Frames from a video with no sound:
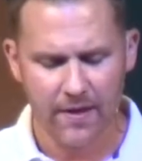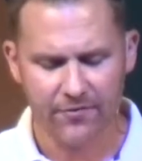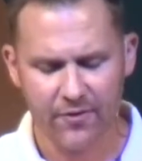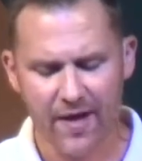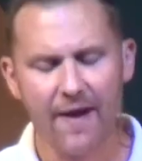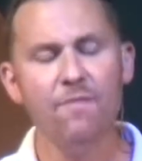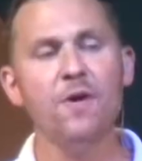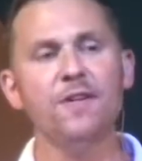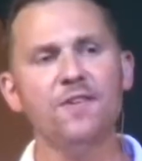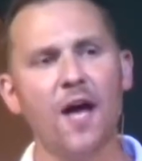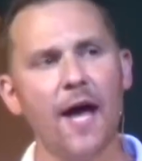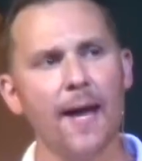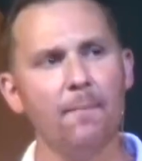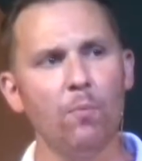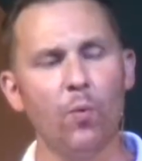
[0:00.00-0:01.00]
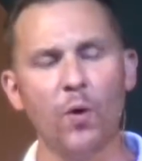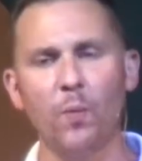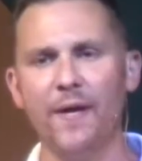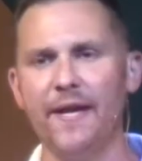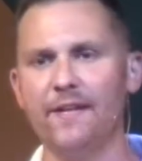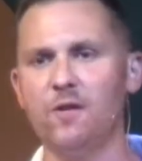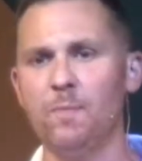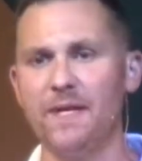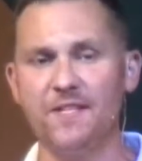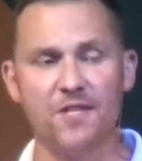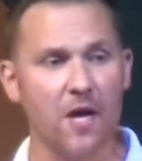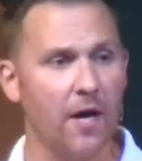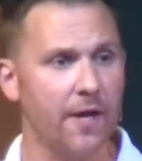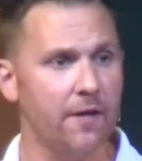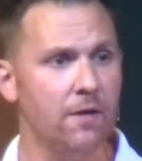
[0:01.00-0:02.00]
Is there ever a time when we need to be
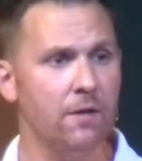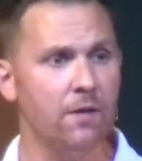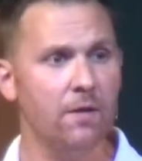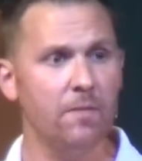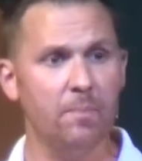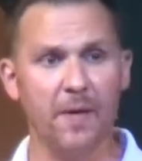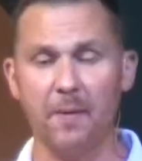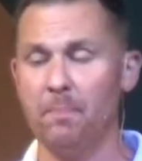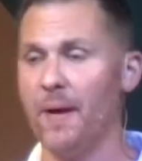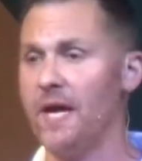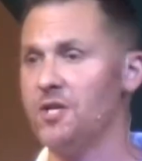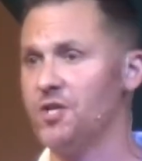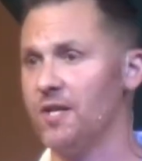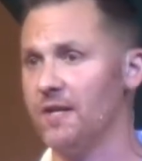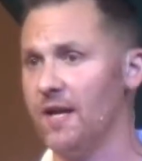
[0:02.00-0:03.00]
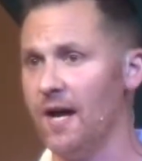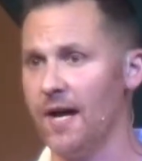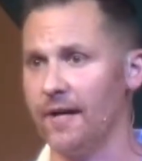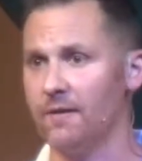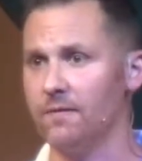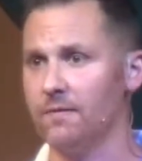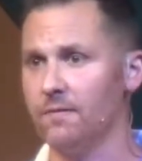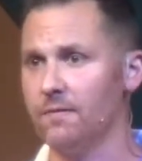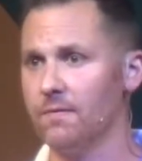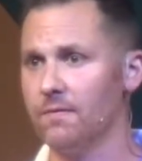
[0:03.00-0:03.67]
done being patient and kind?